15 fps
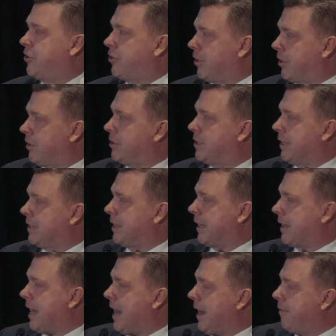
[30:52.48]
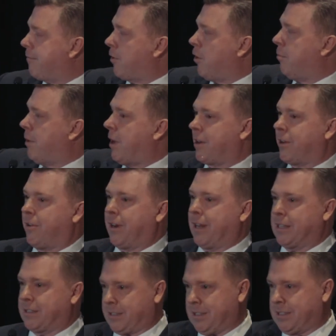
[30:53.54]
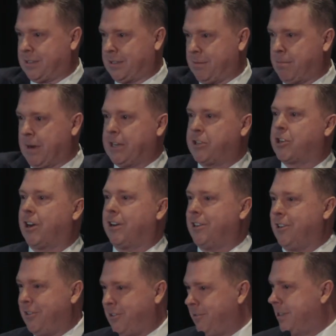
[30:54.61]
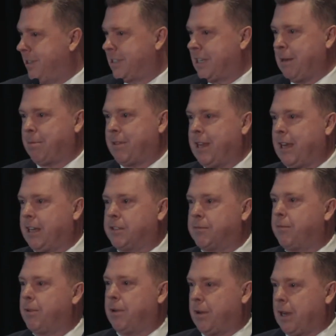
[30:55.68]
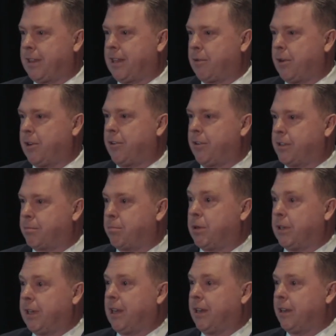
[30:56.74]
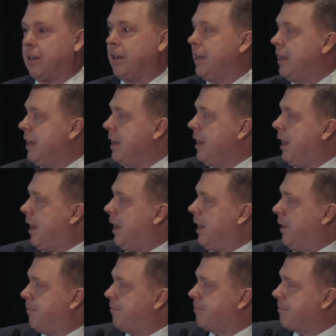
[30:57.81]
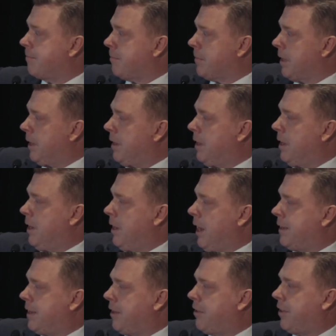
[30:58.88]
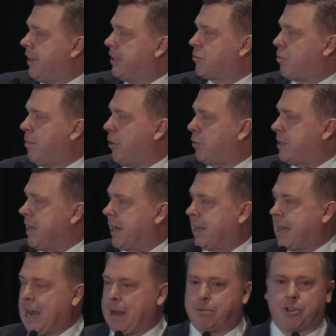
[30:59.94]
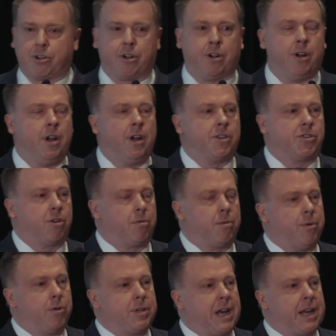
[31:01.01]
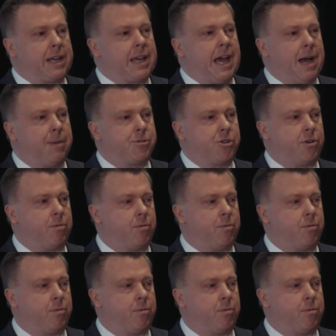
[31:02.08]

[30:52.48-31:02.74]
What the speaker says: sugars, things like that for home monitoring. That's this my chart. You do the same thing. I think what you're doing is brilliant. The other thing is remote data capture. So remote data capture